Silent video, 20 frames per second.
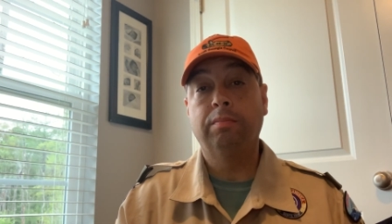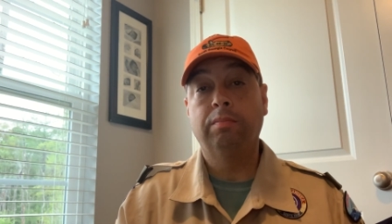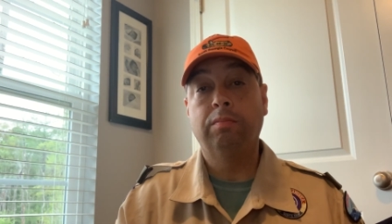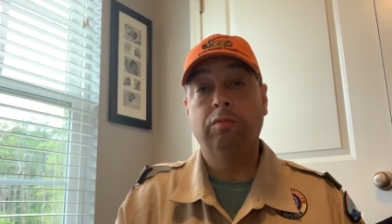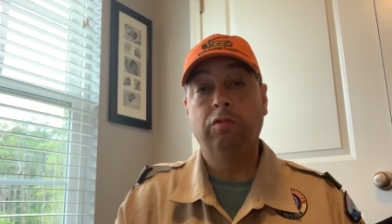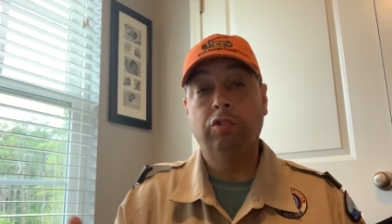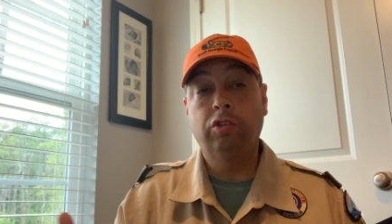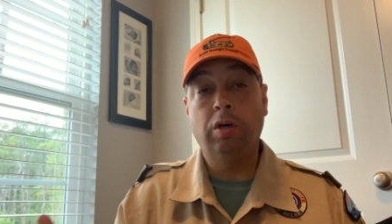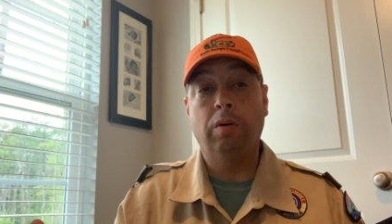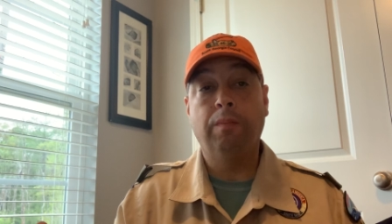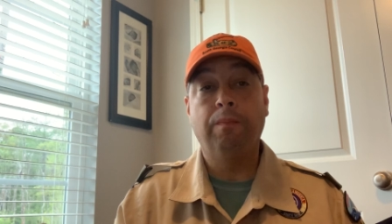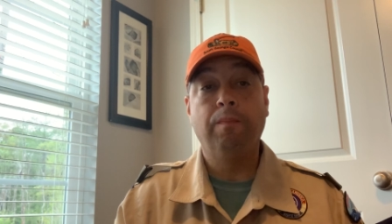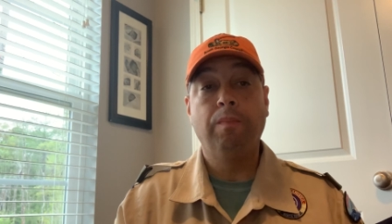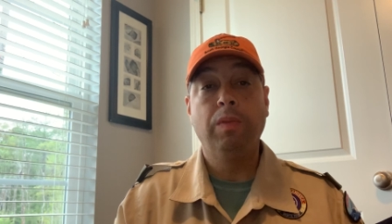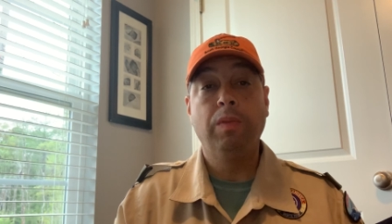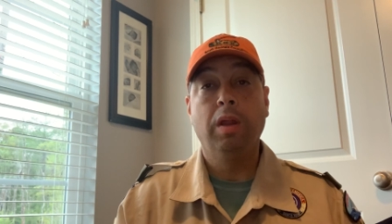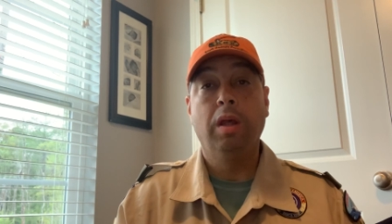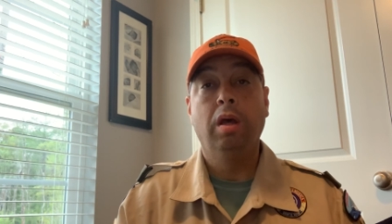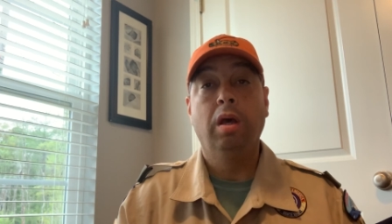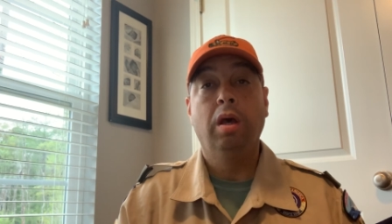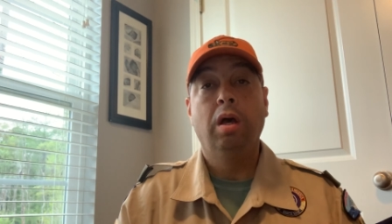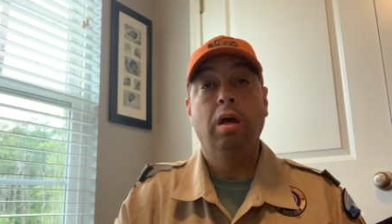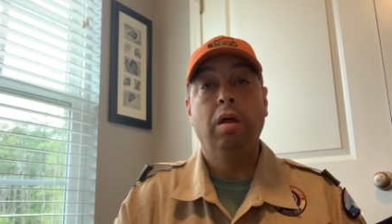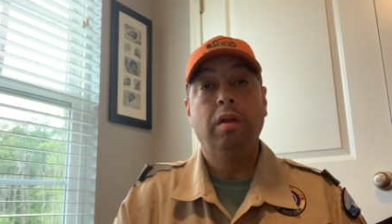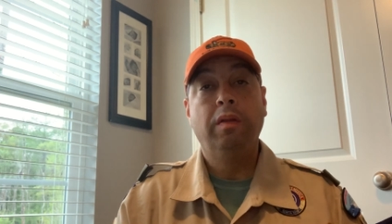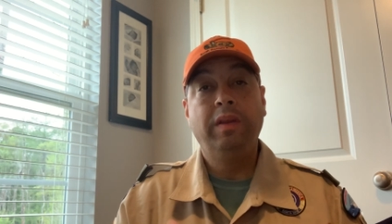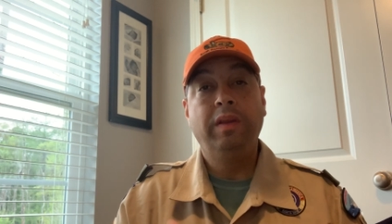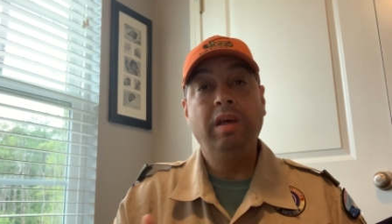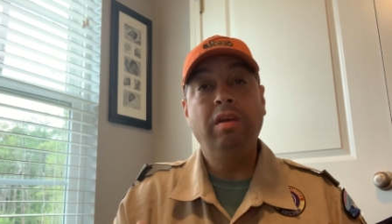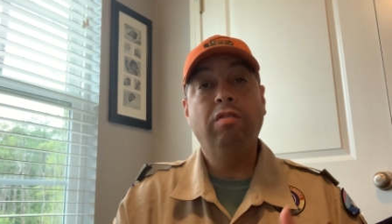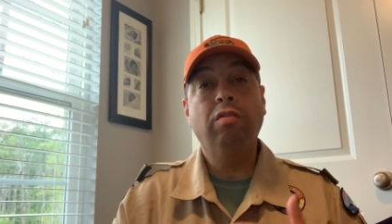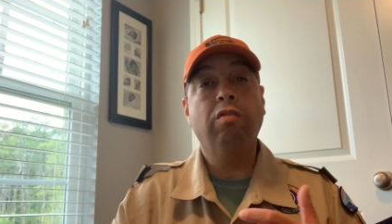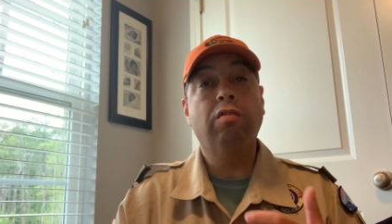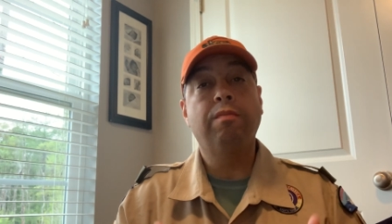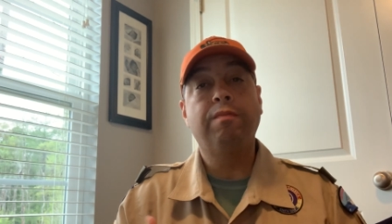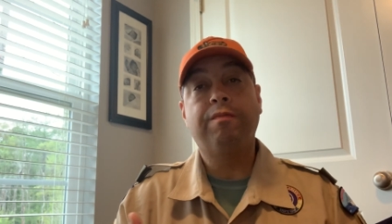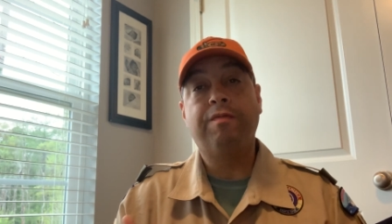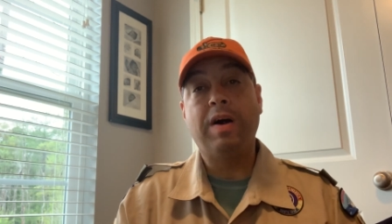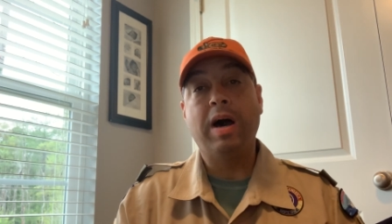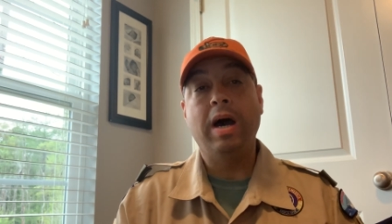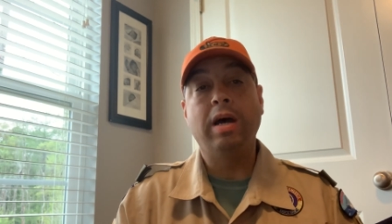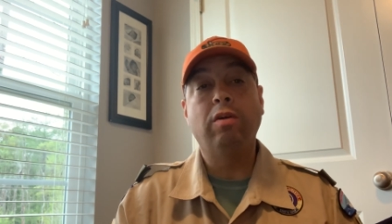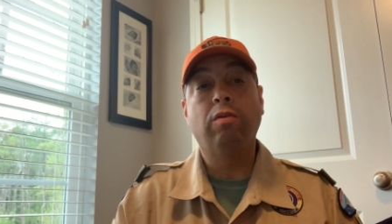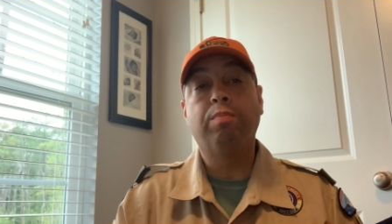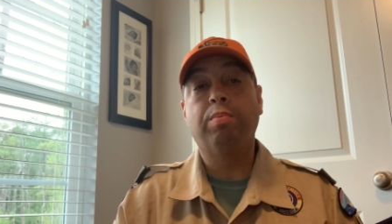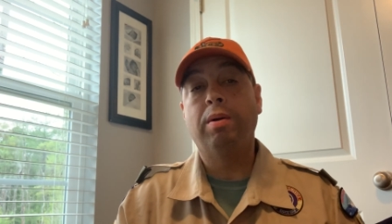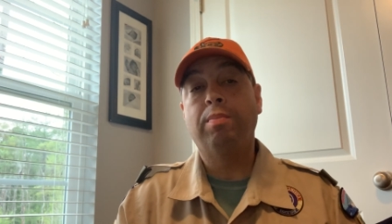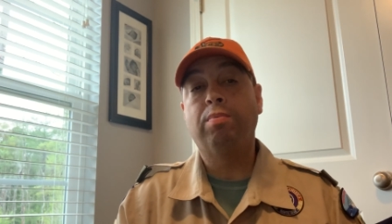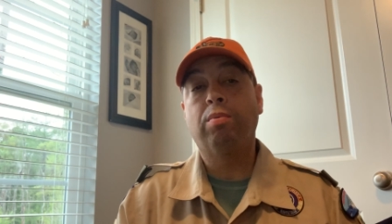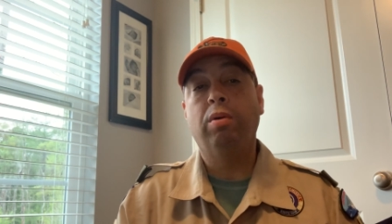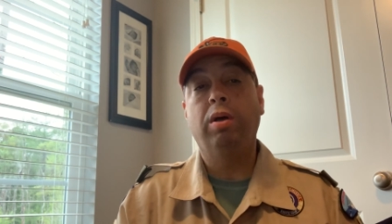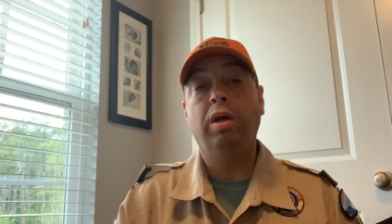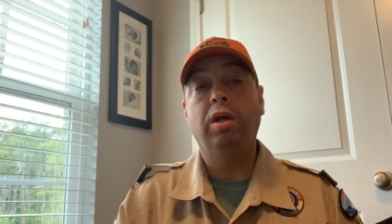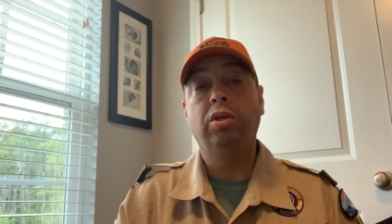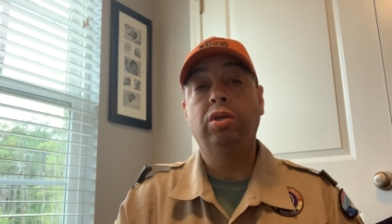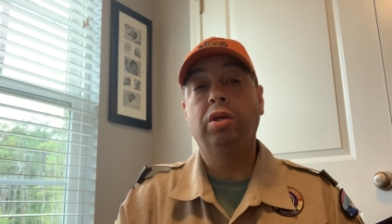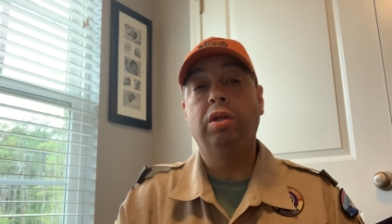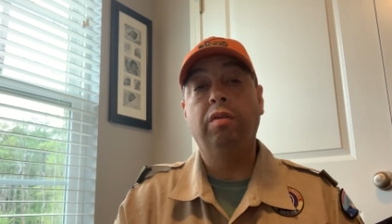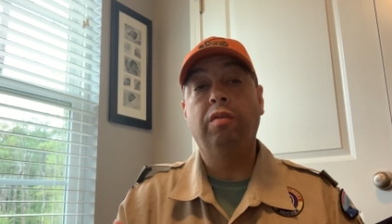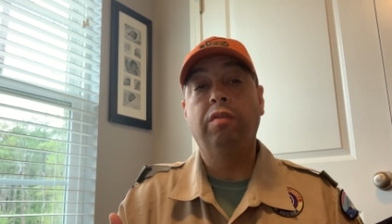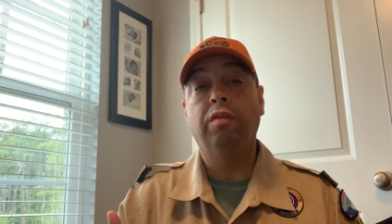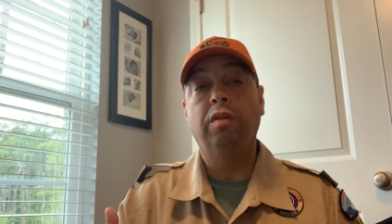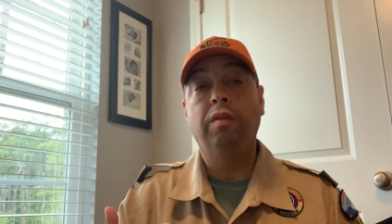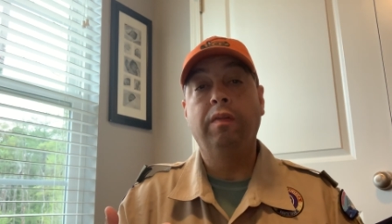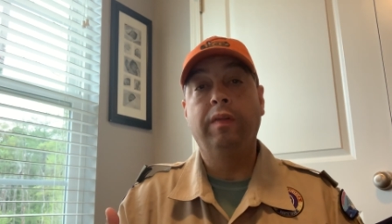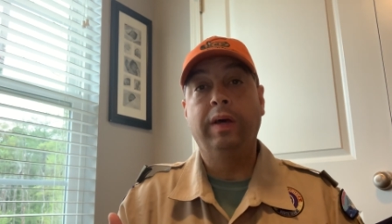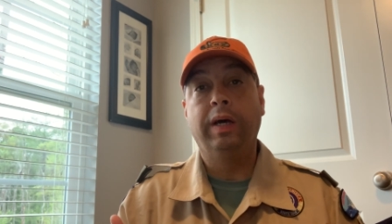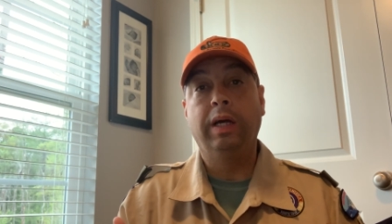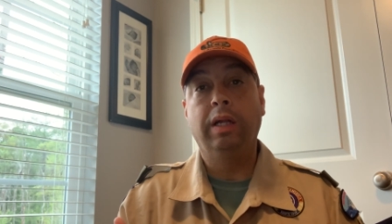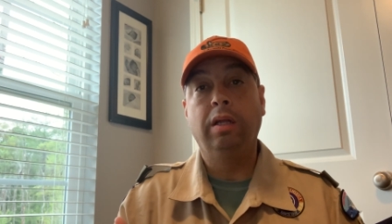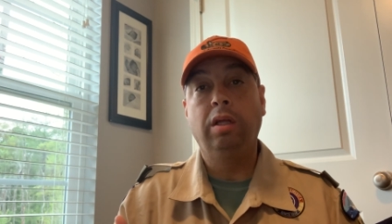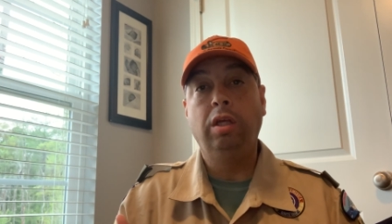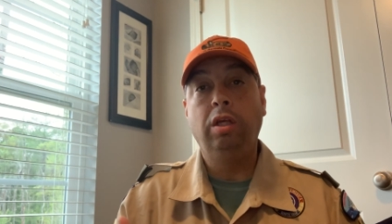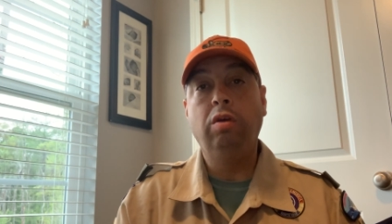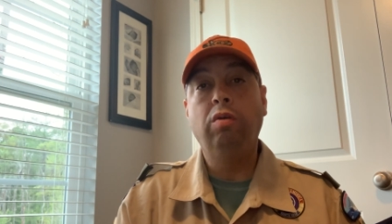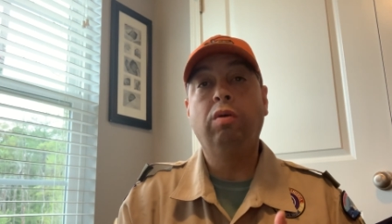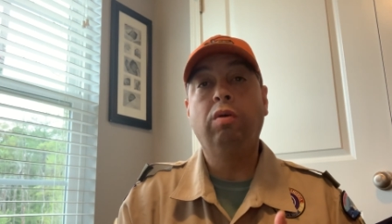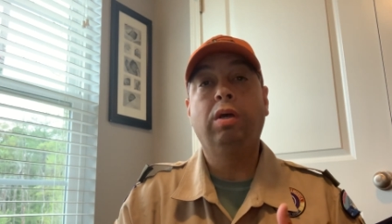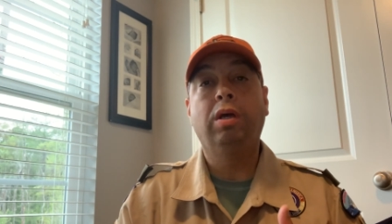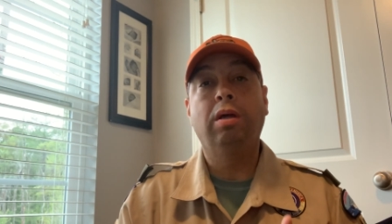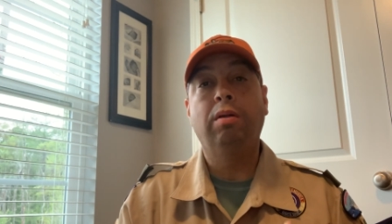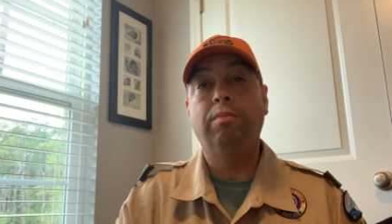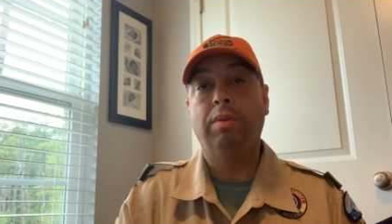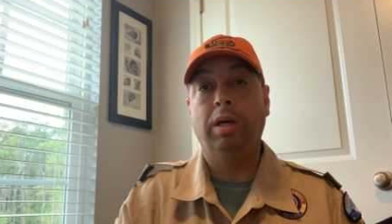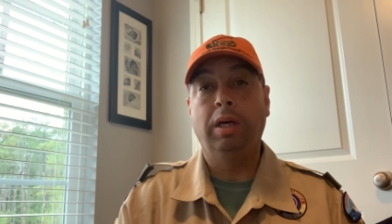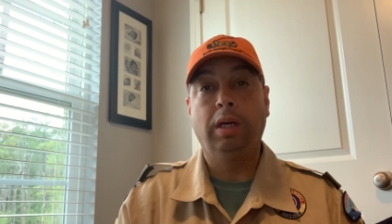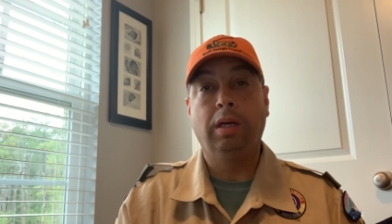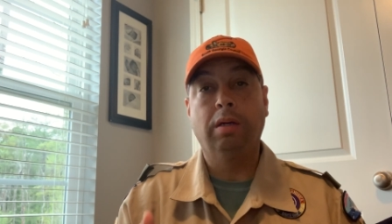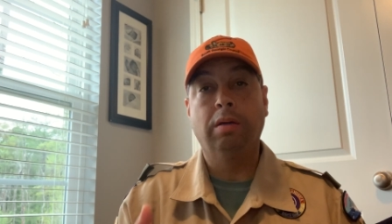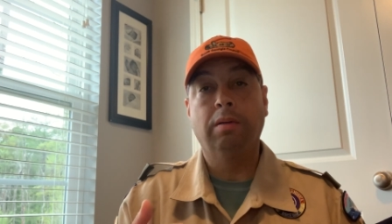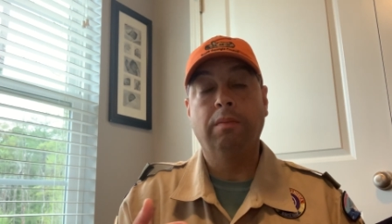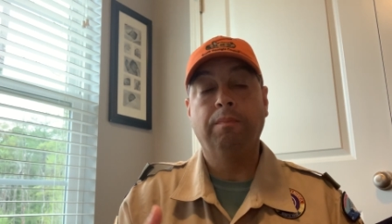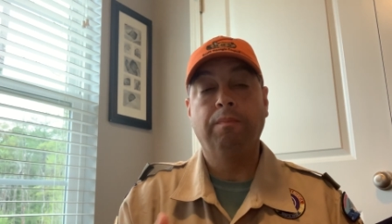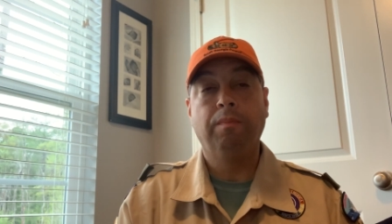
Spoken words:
So these are some final preparations that you can make